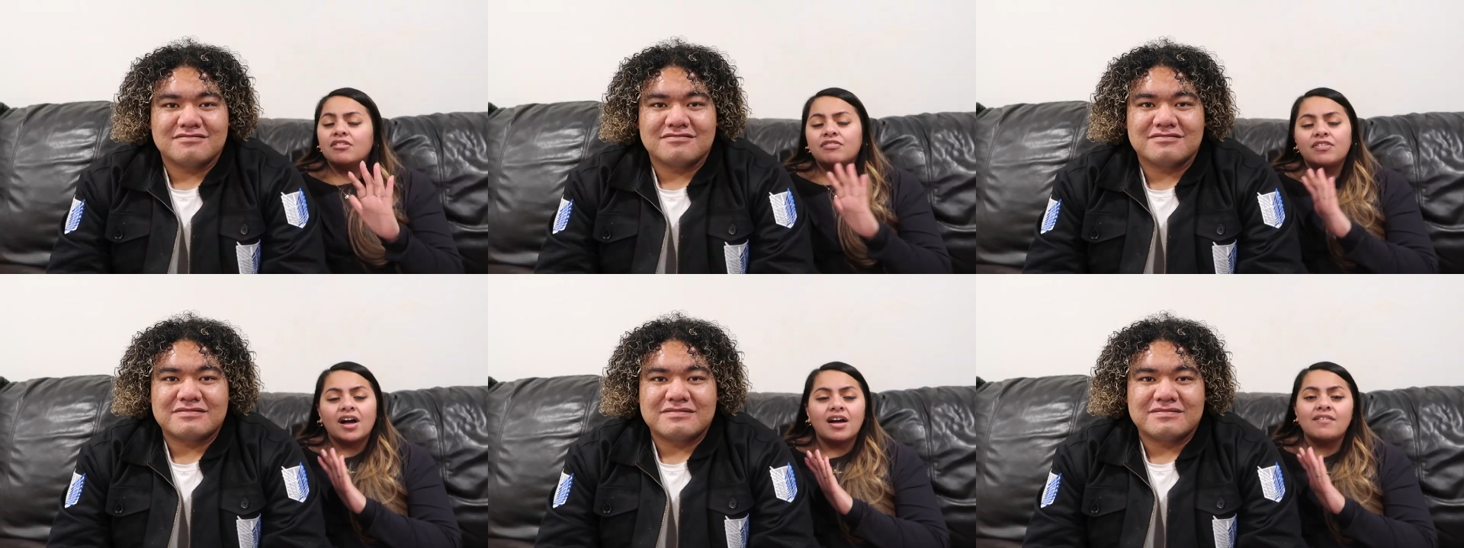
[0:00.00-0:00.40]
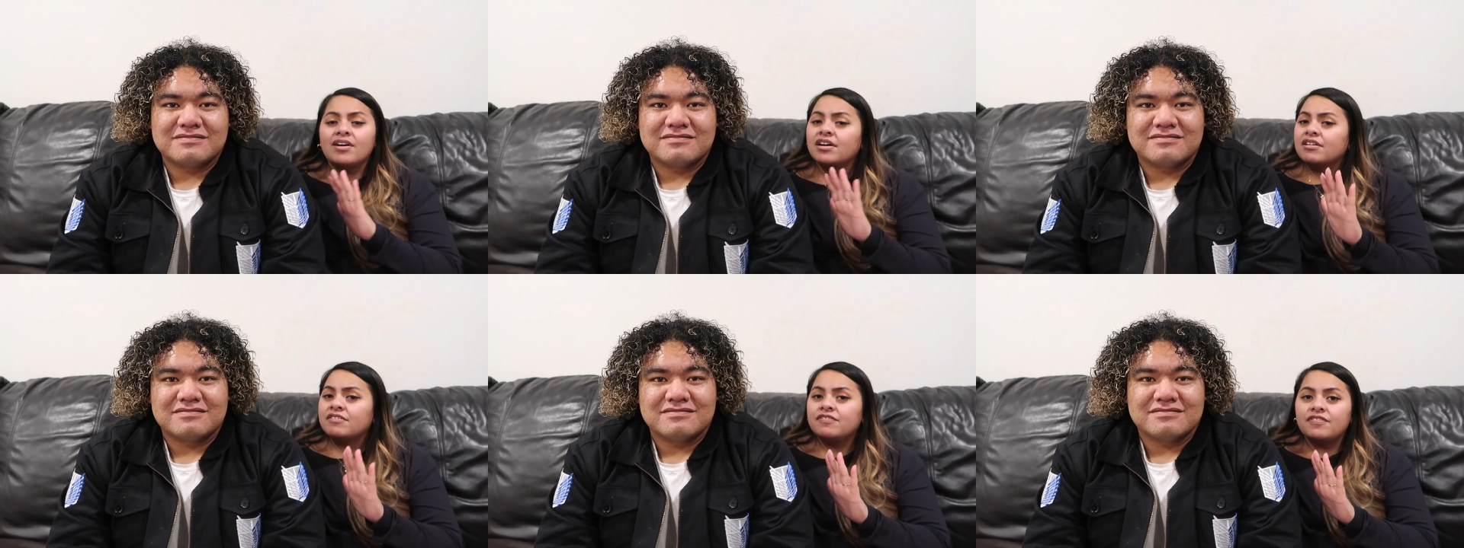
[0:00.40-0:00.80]
Speaker 1: a five
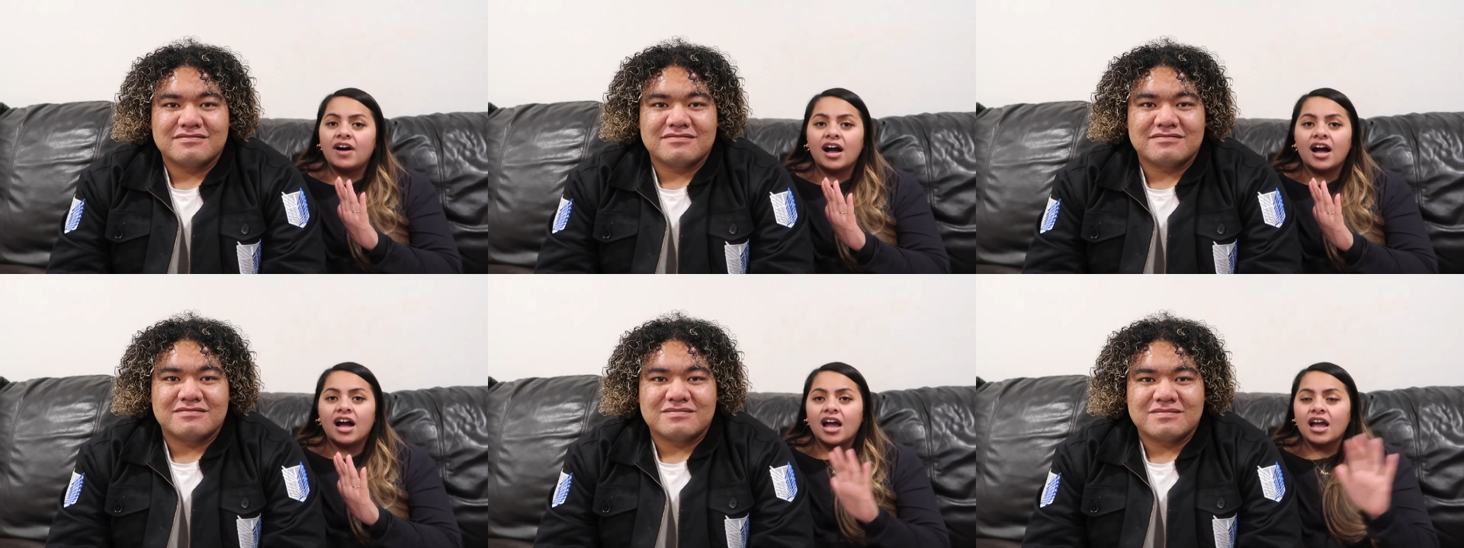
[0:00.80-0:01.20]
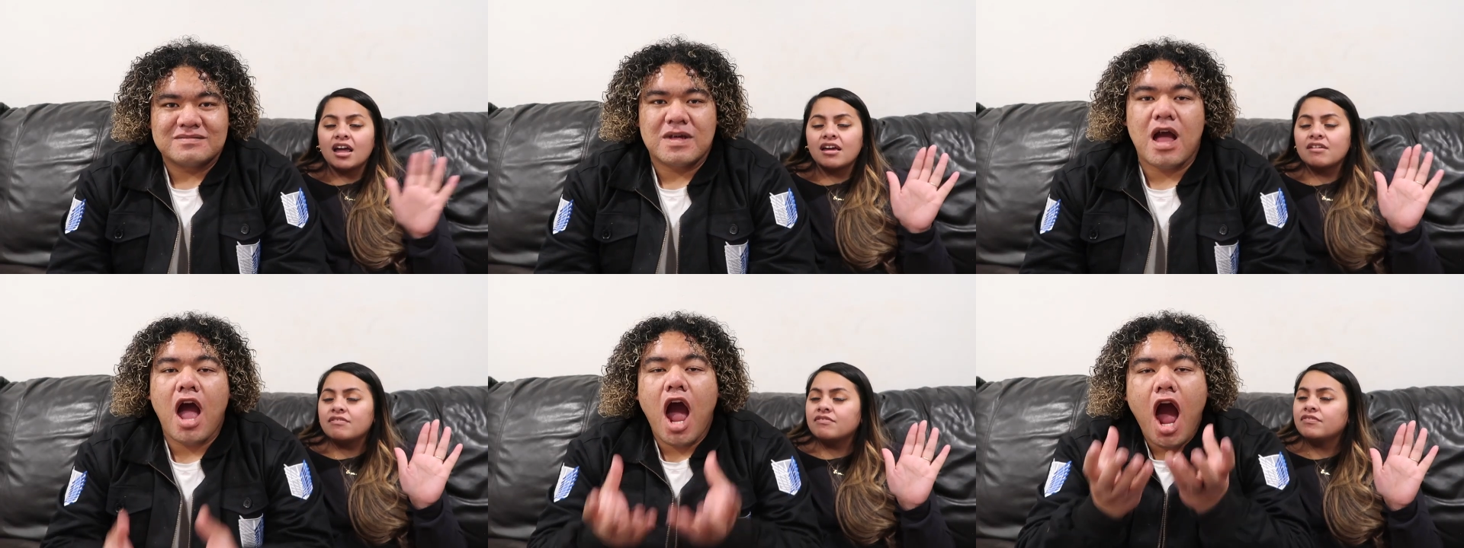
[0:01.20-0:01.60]
out of
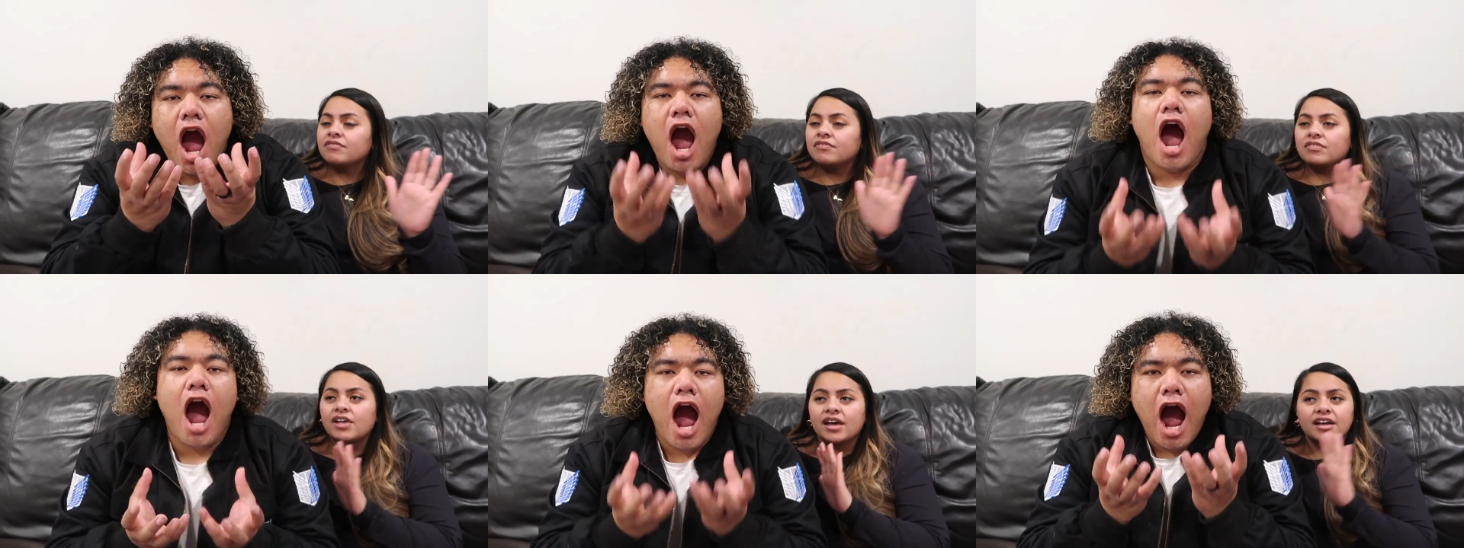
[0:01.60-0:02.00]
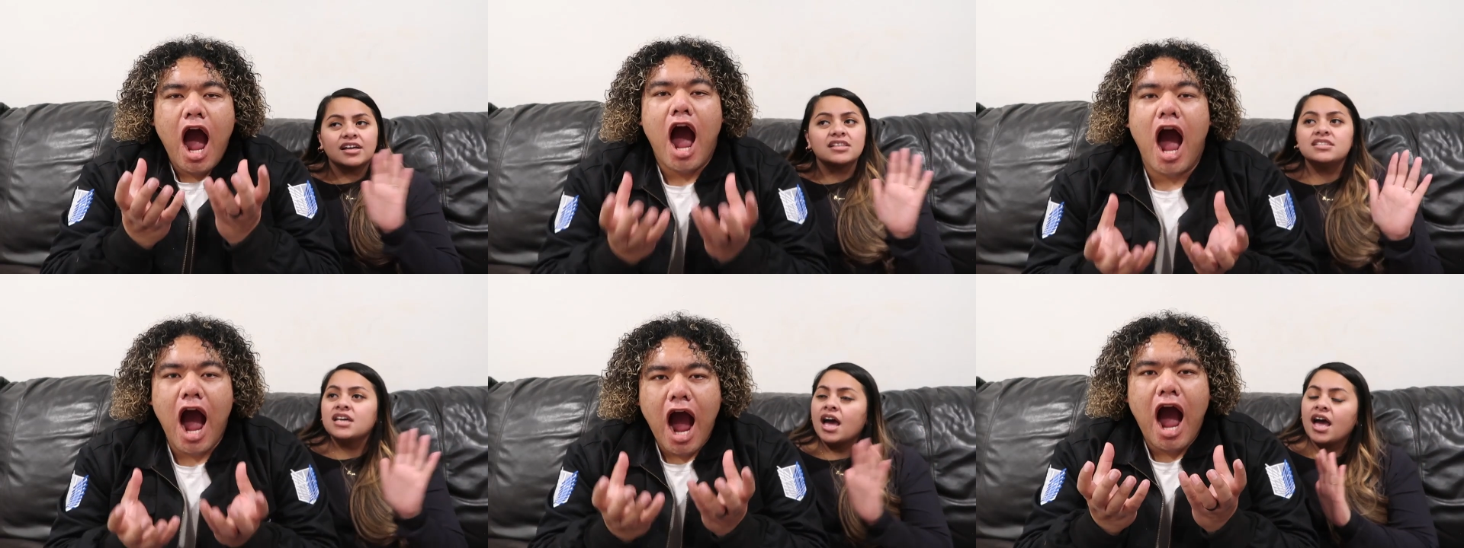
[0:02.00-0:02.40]
five like
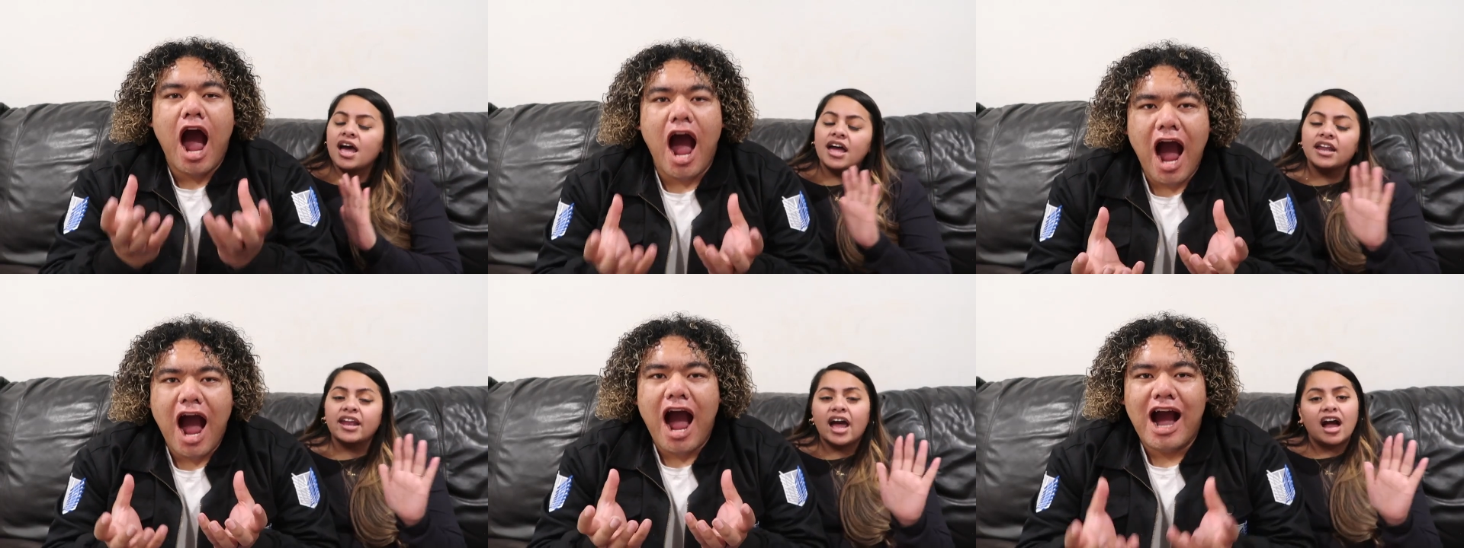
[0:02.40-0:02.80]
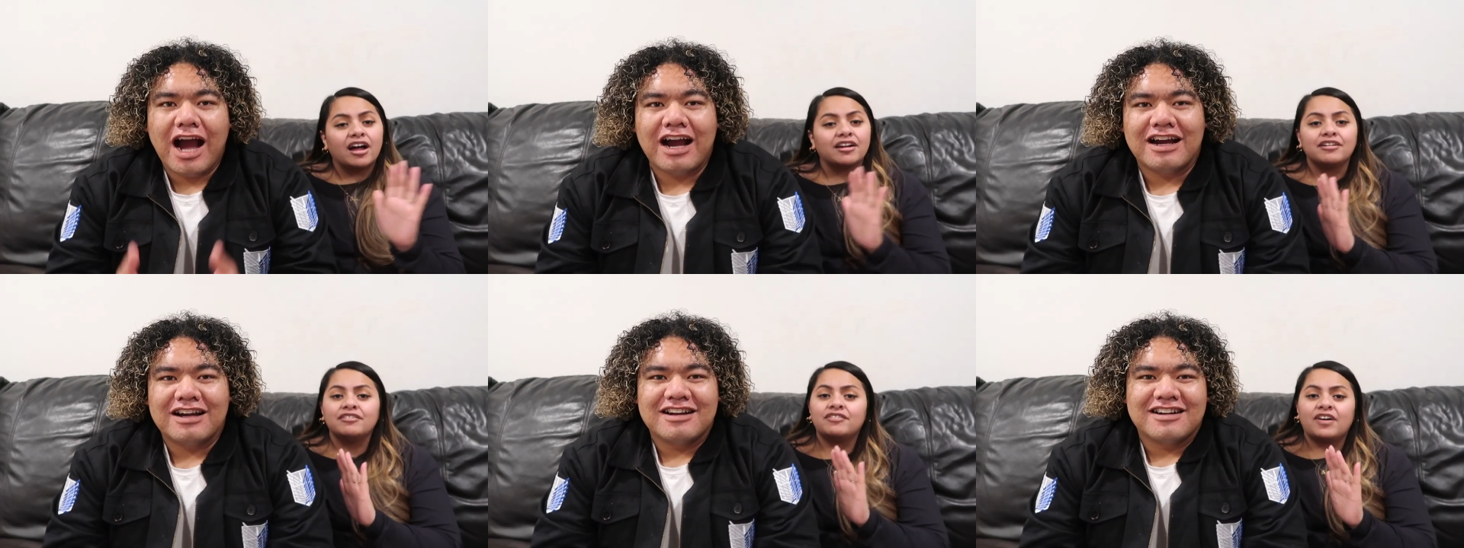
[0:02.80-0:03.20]
a 10 out
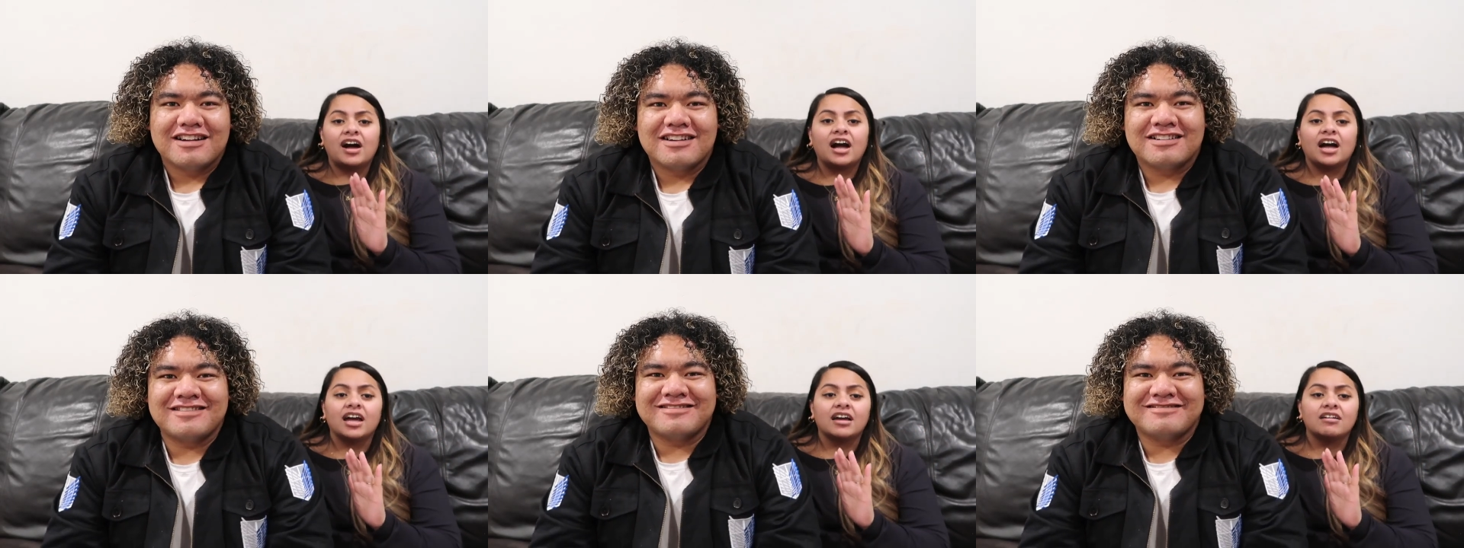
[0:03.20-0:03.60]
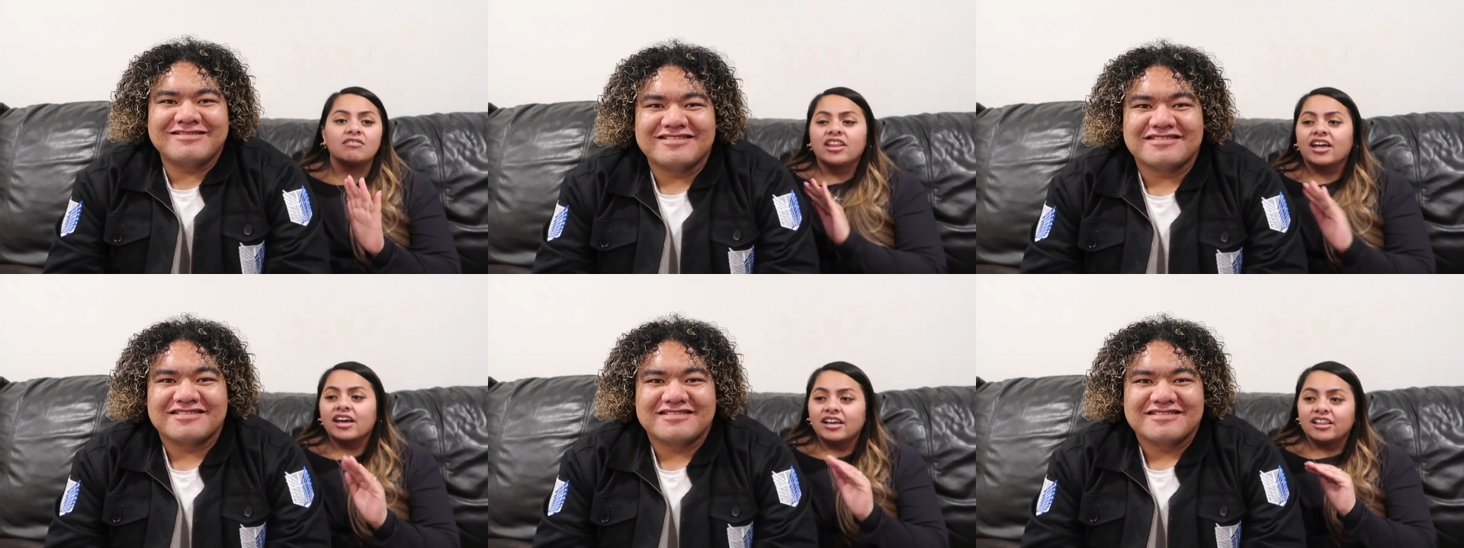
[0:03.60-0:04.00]
of 5.
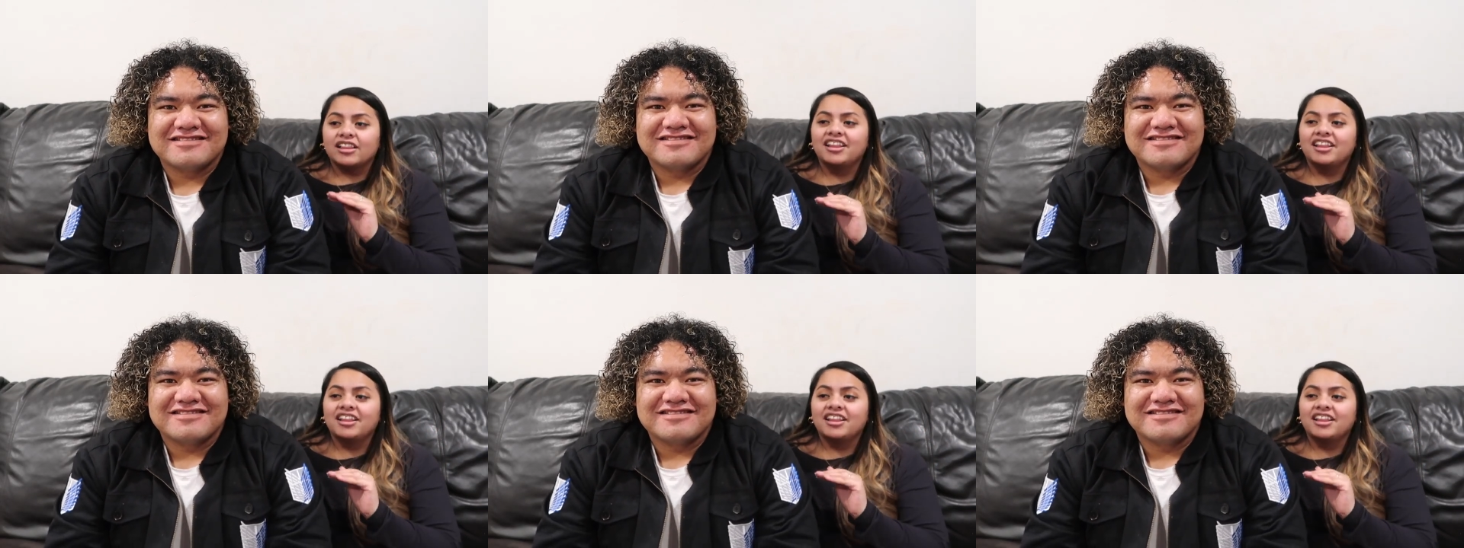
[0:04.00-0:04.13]
Like